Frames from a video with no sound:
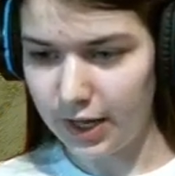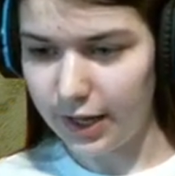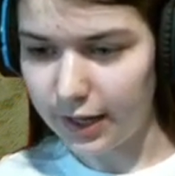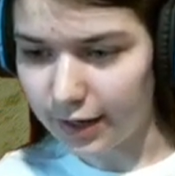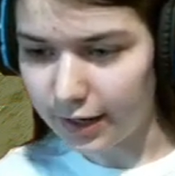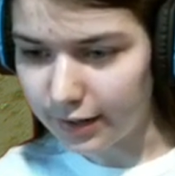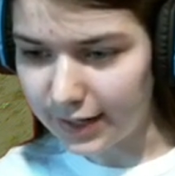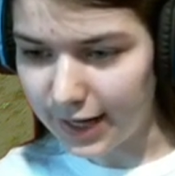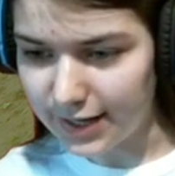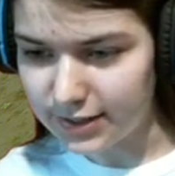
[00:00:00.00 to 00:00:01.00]
And
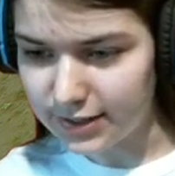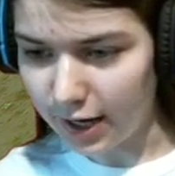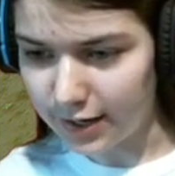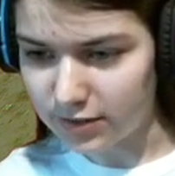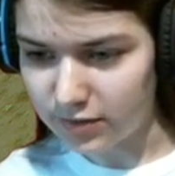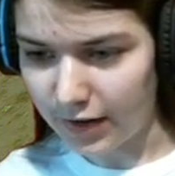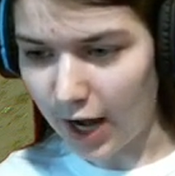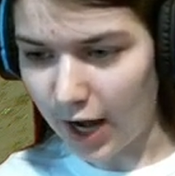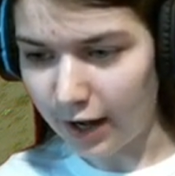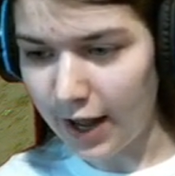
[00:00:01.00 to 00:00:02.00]
casting Ice Fang
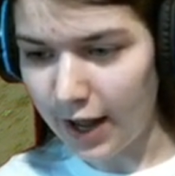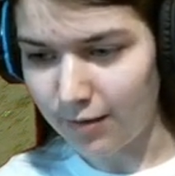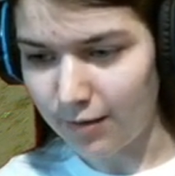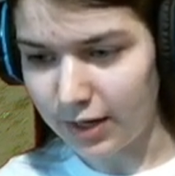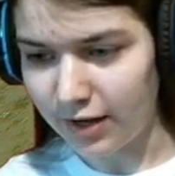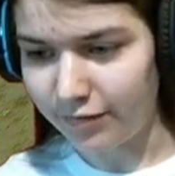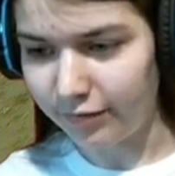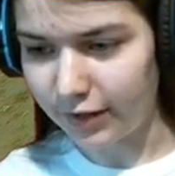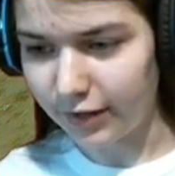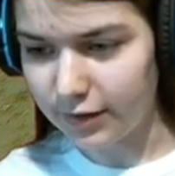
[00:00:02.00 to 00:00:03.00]
on an enemy
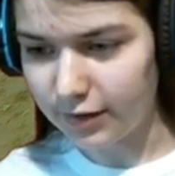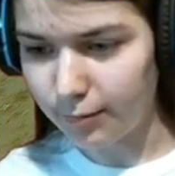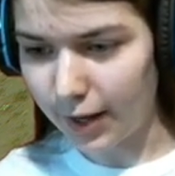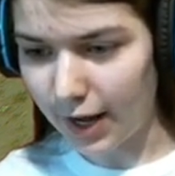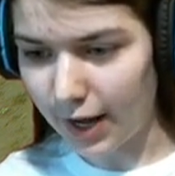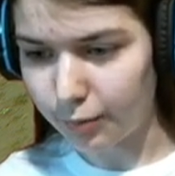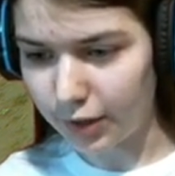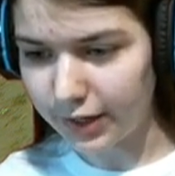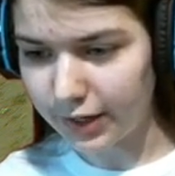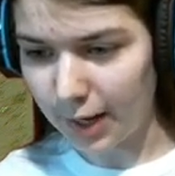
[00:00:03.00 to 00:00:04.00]
afflicted by
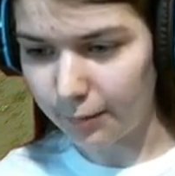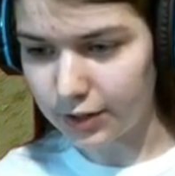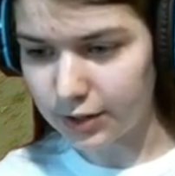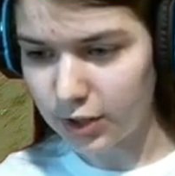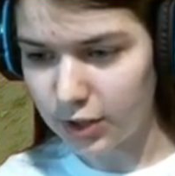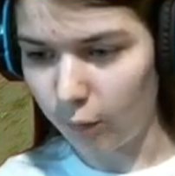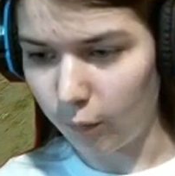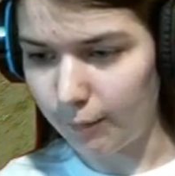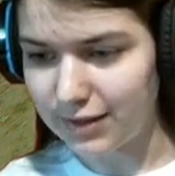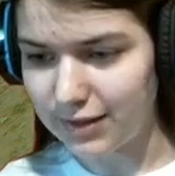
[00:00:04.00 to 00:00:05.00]
Burning Embers
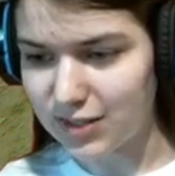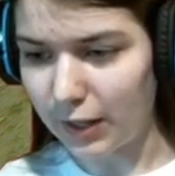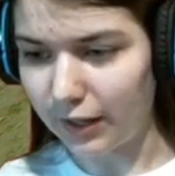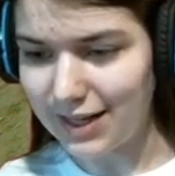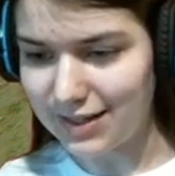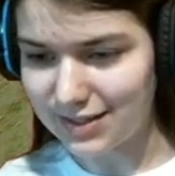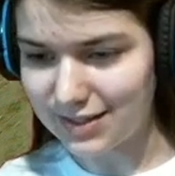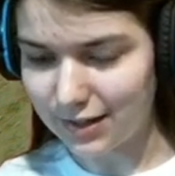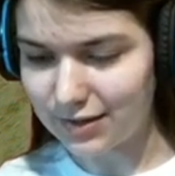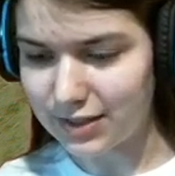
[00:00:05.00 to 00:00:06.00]
will make the spell
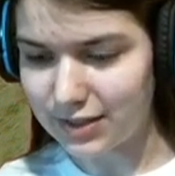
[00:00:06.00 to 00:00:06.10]
instant,